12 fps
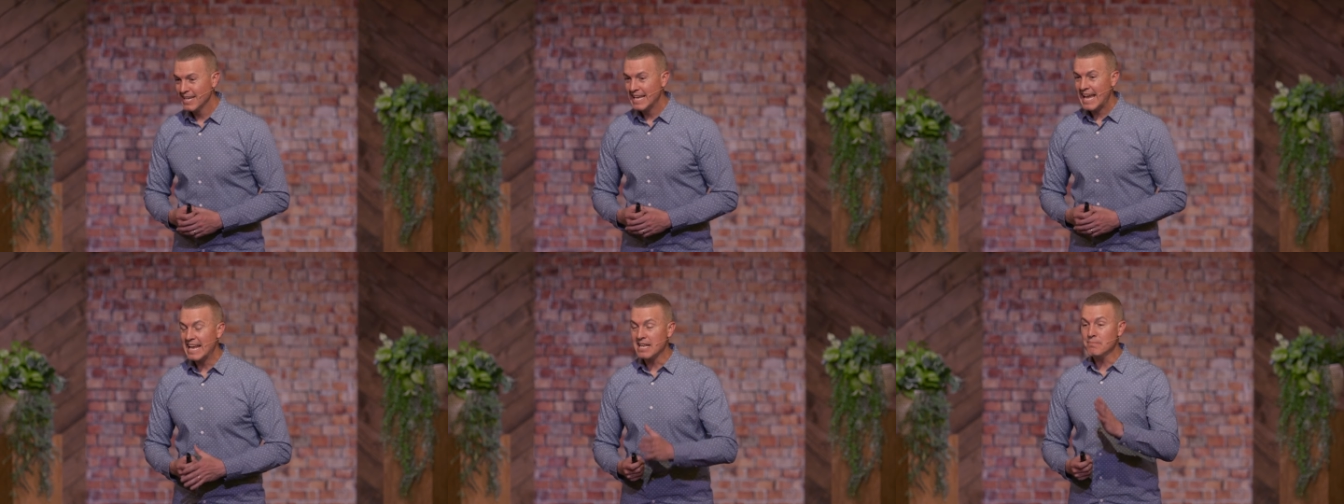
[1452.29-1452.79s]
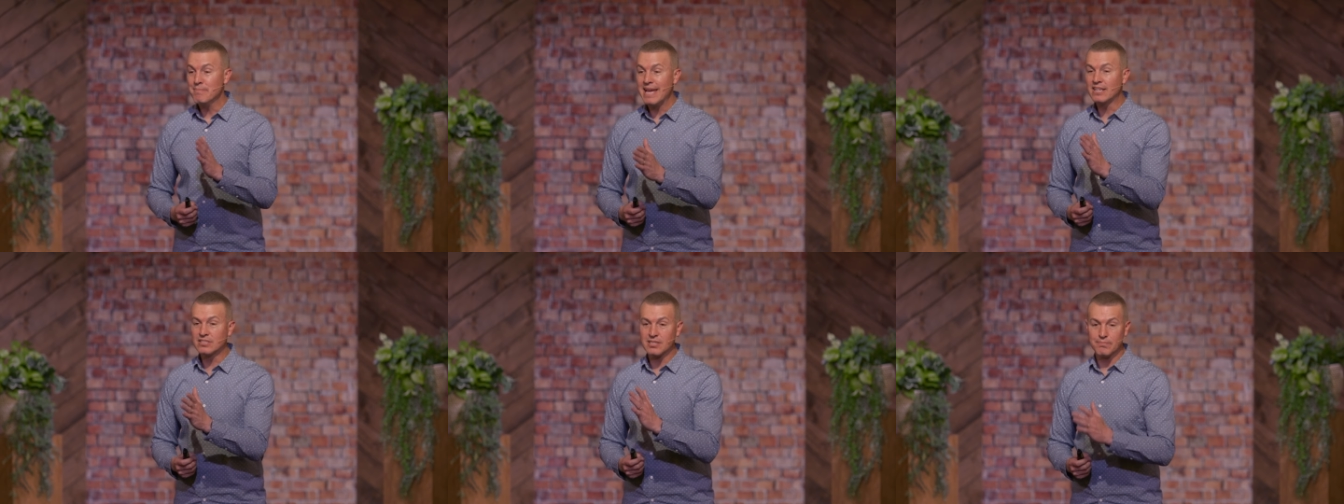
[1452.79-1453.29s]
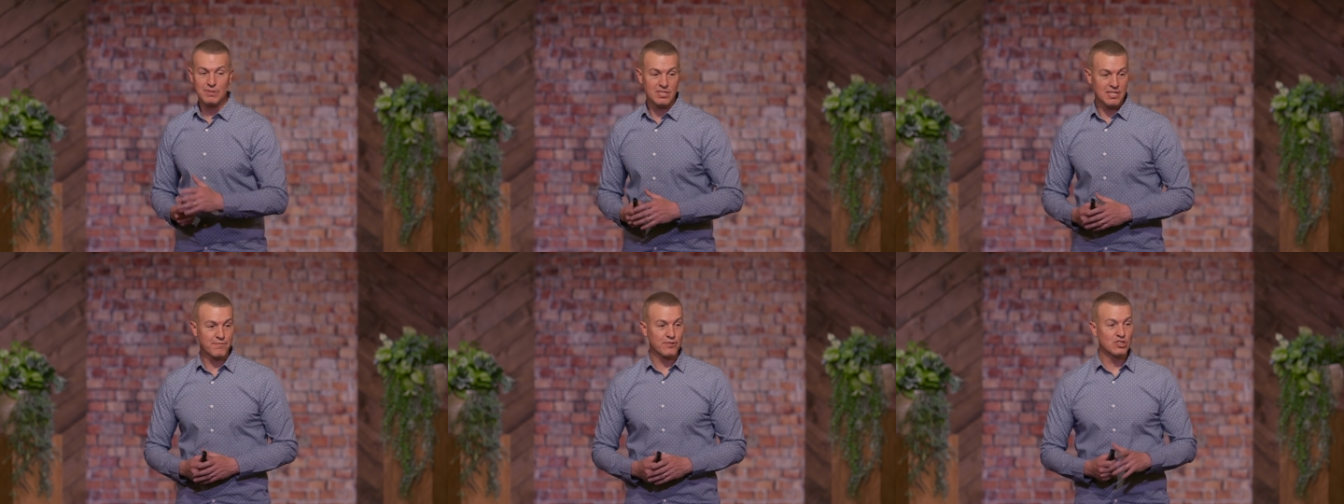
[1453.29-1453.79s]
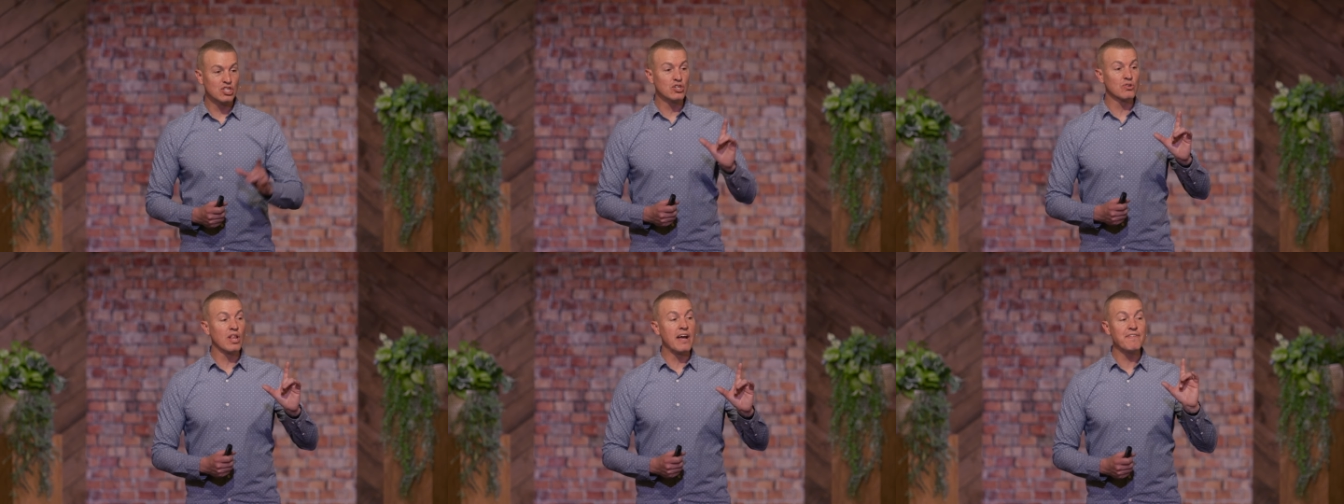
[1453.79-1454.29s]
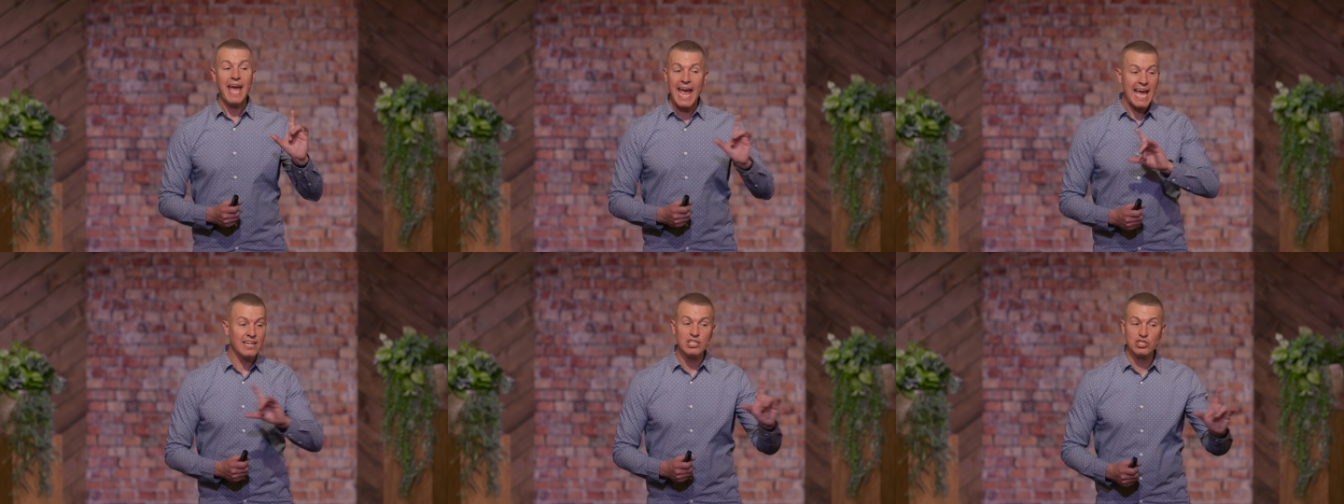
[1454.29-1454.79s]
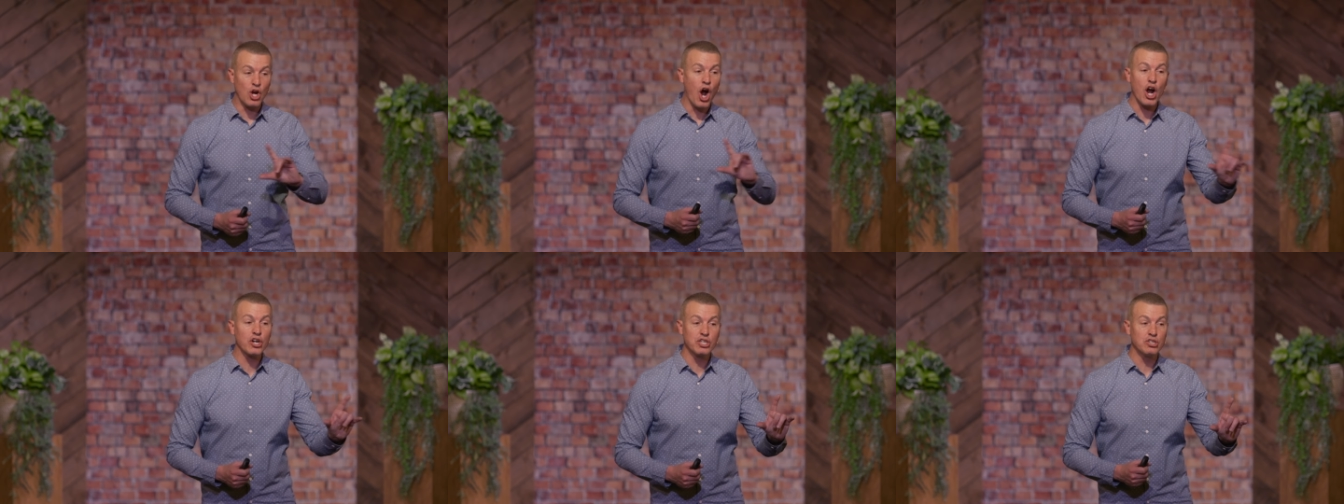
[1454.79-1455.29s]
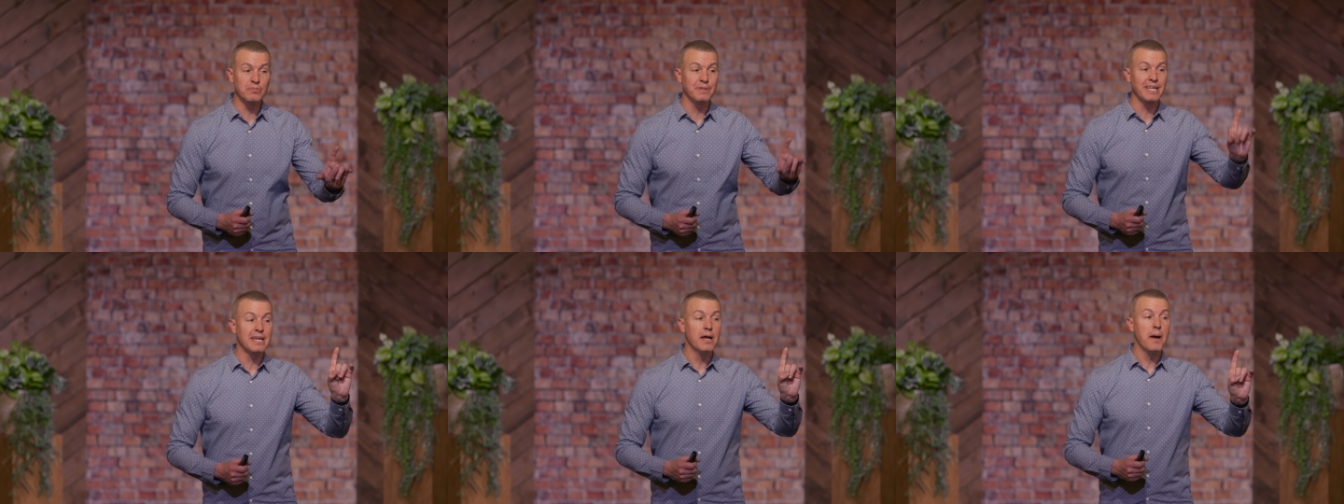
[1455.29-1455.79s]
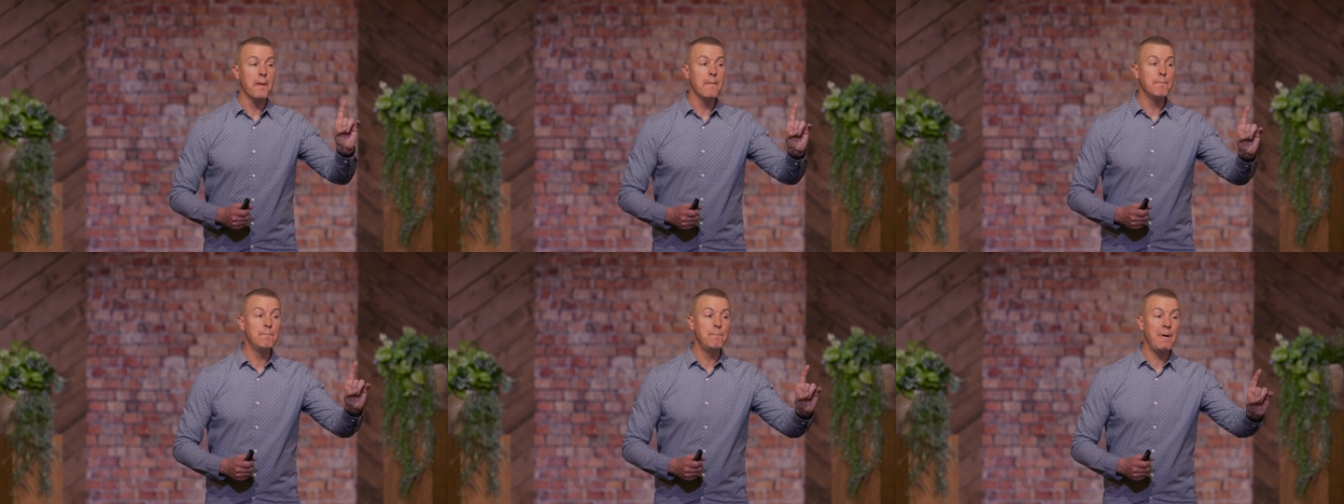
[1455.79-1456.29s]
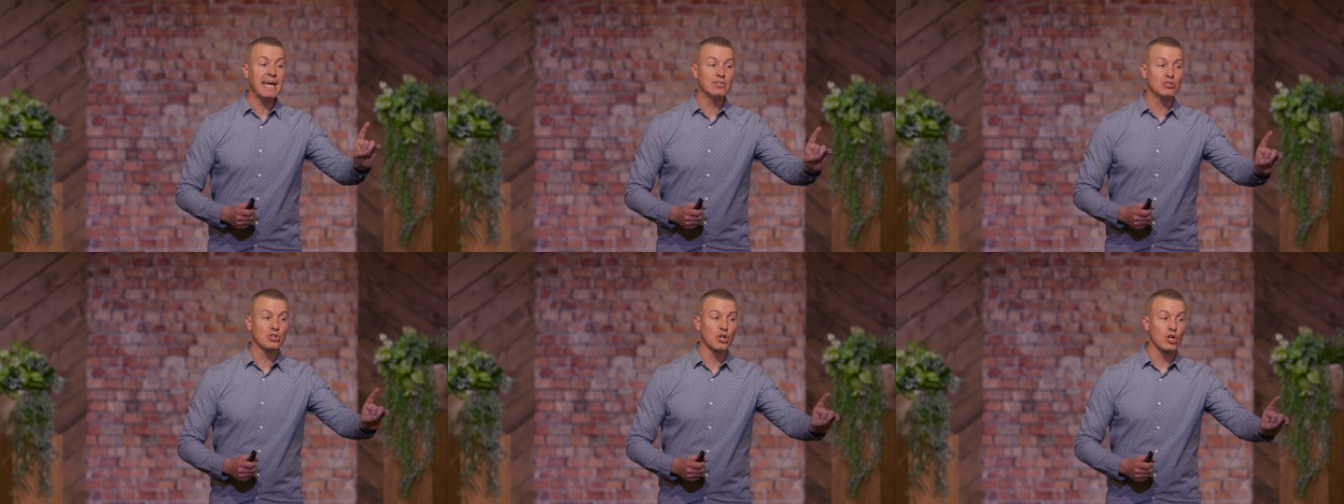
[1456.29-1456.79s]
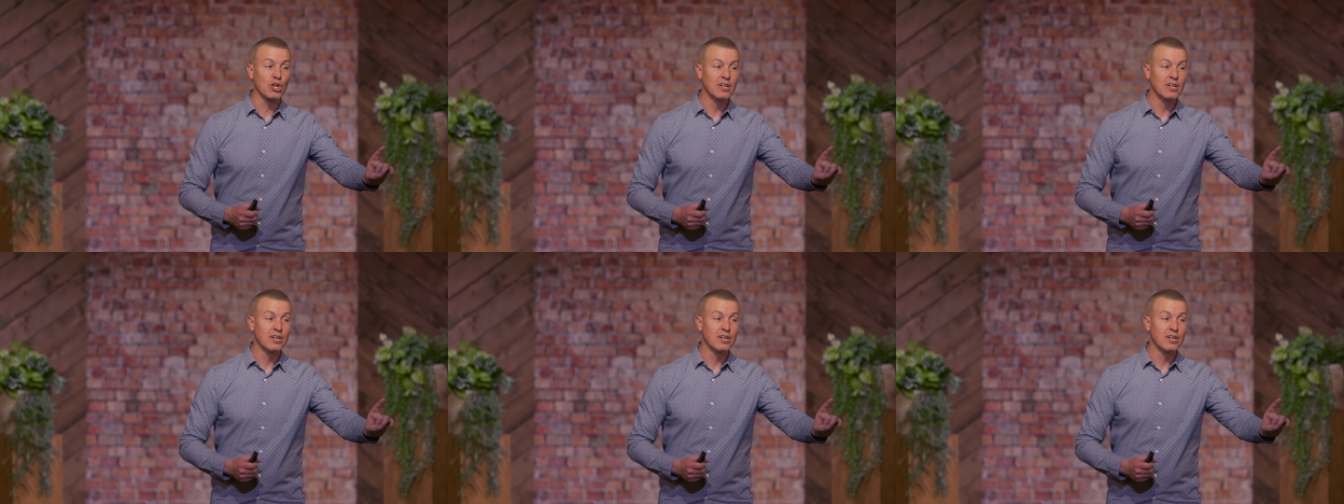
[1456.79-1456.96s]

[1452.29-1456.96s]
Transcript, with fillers: And he makes up the difference in your life, and it's arguably better.